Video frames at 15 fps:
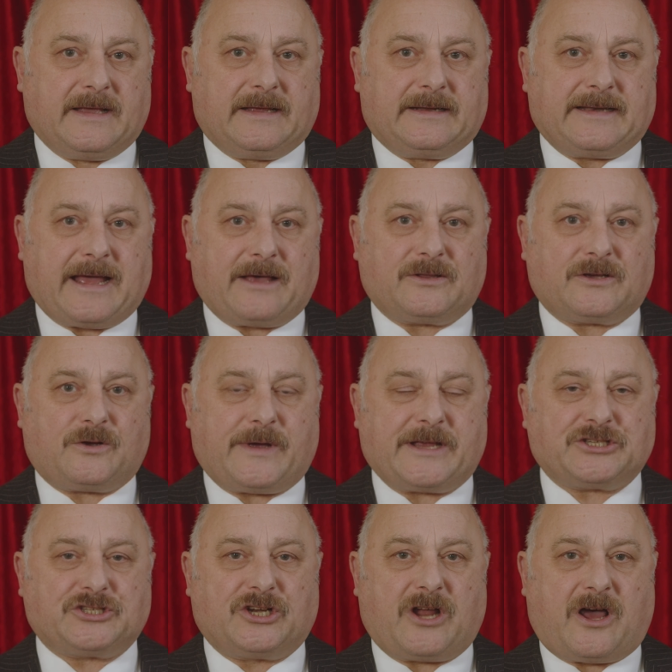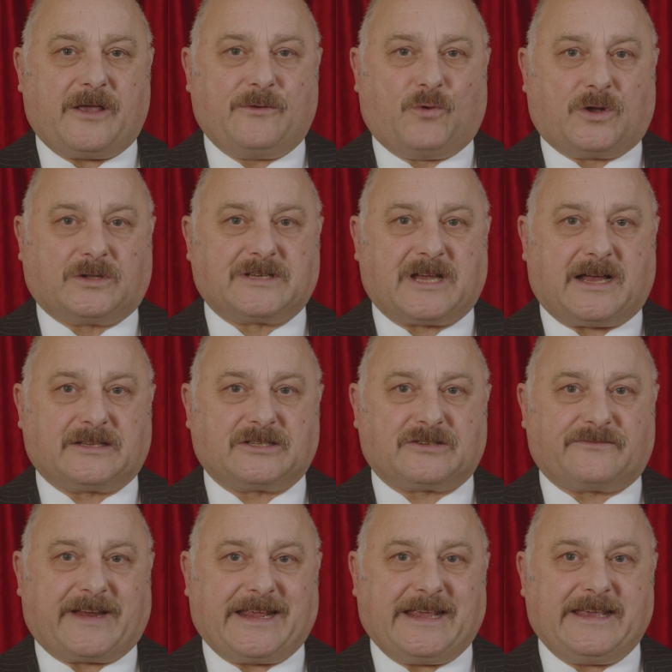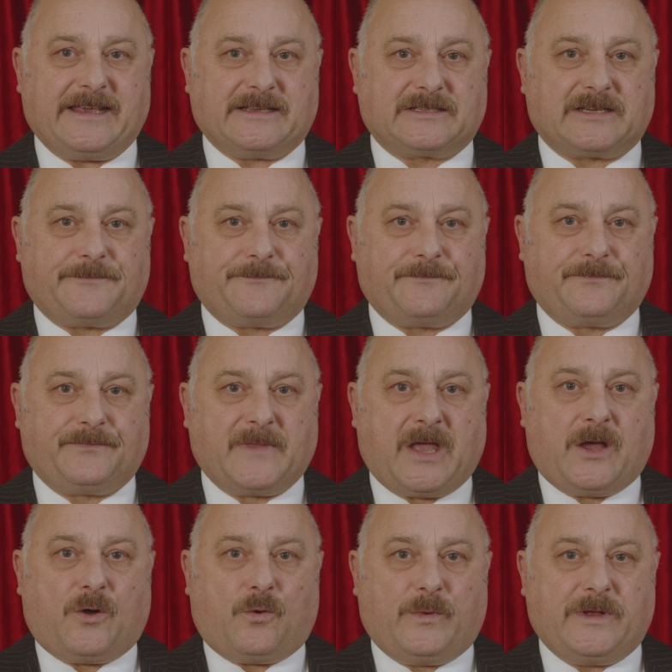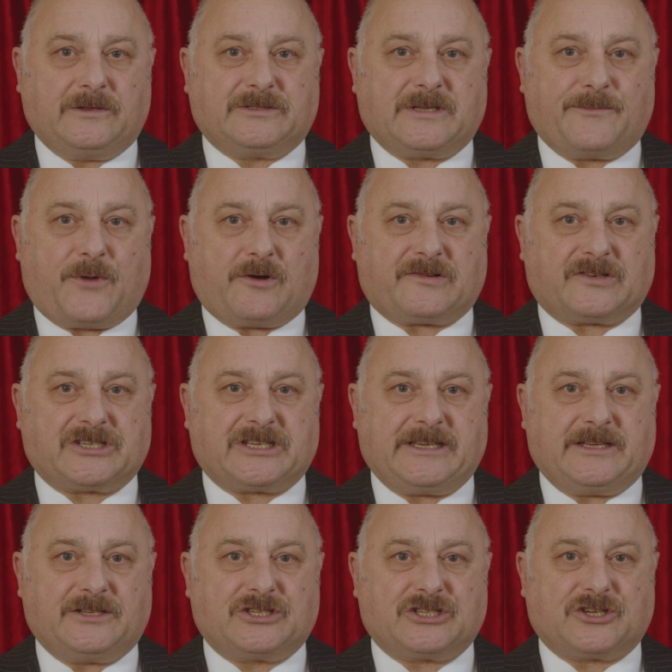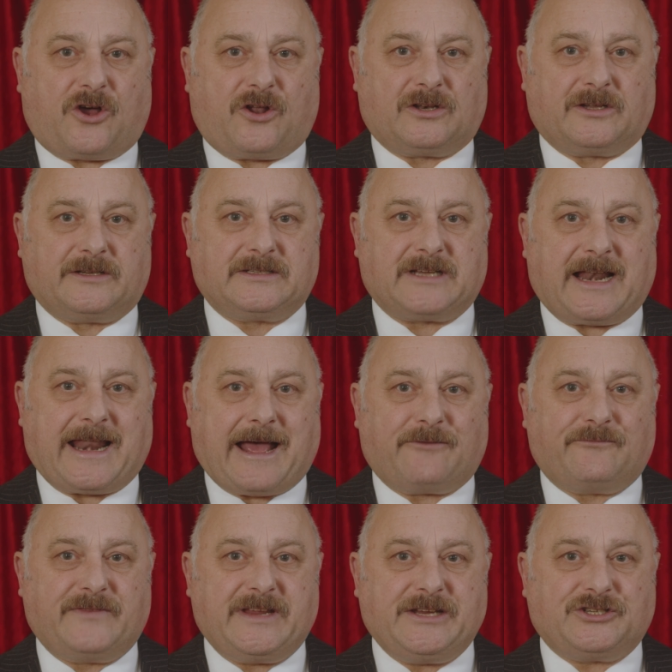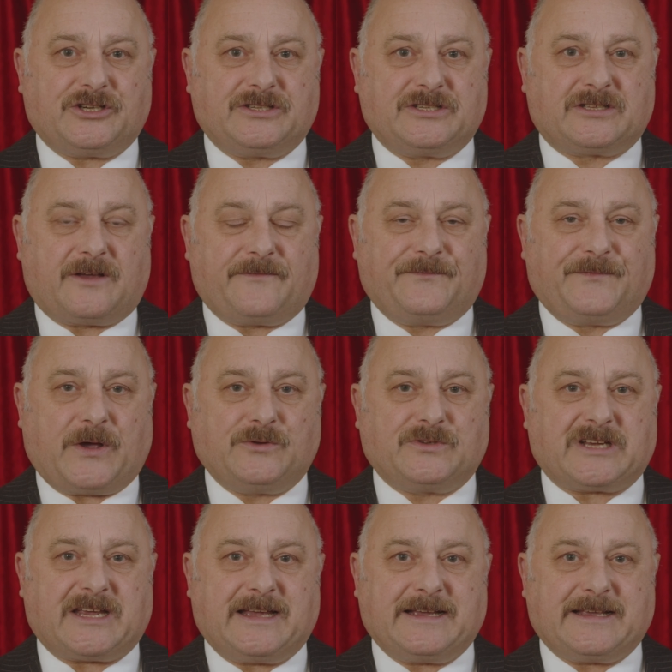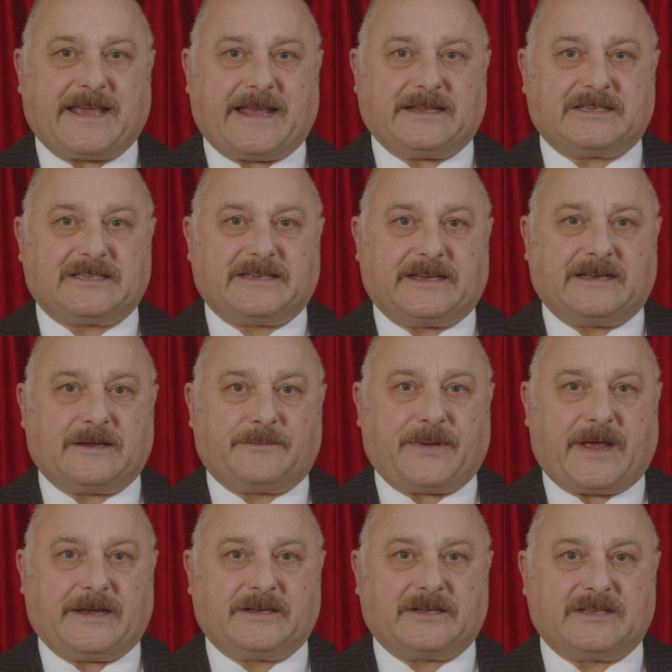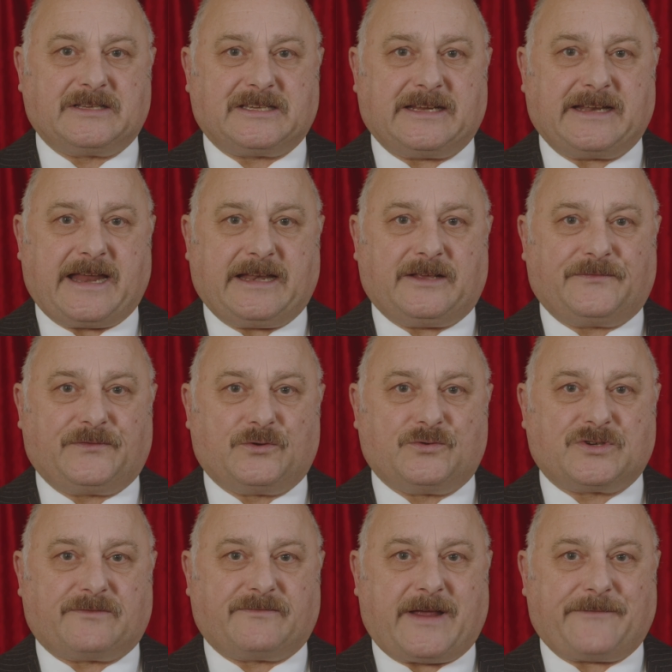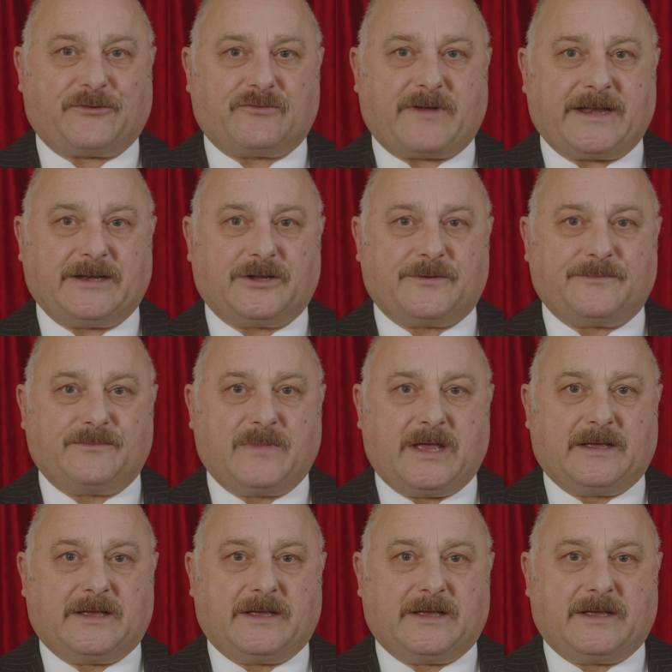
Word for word: Now, the question I want answering is, will democracy in Scotland allow regions that vote against independence in any future referendum